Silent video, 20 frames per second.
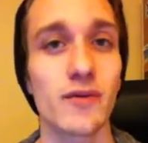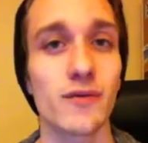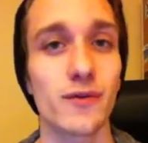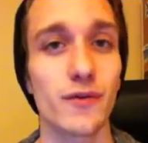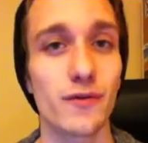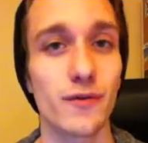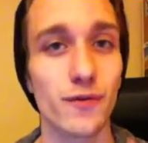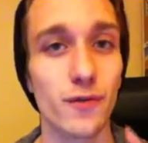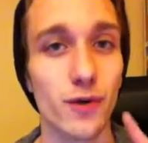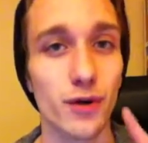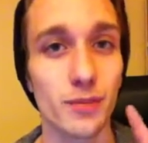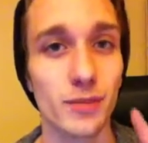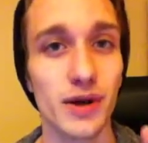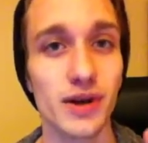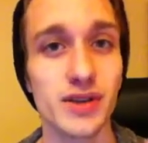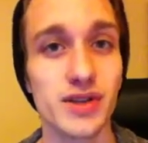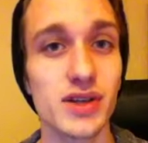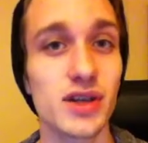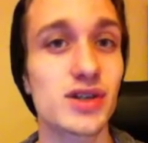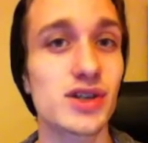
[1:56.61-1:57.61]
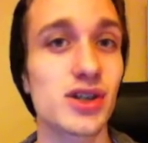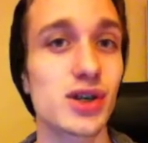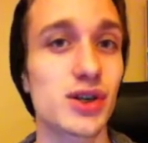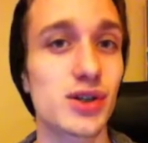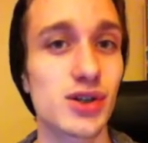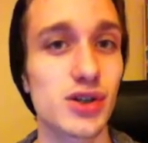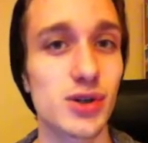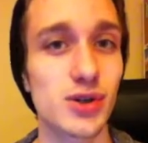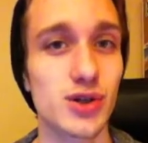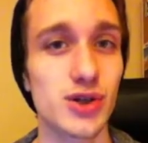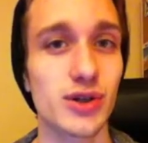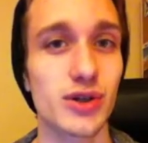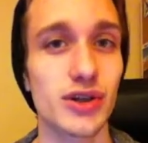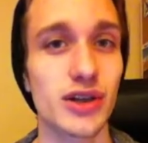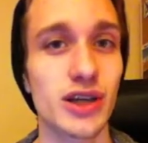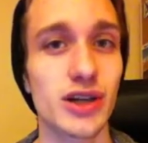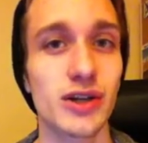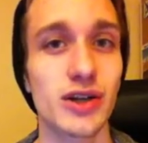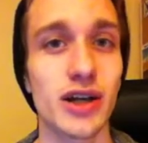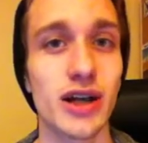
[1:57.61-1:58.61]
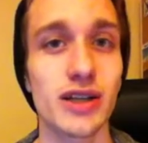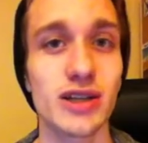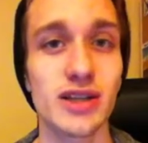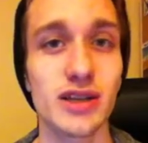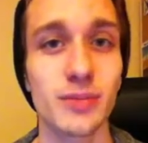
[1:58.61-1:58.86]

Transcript: for four months I started searching on the internet